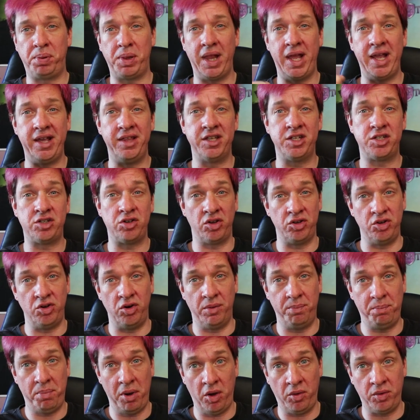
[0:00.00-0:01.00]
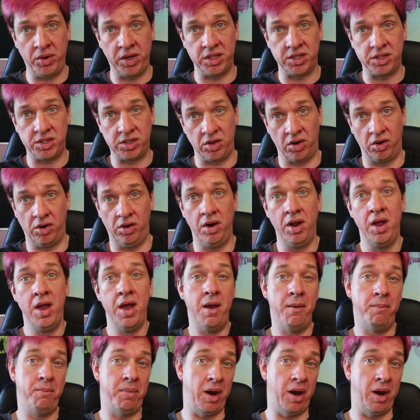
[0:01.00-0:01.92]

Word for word: play this on your opponent's turn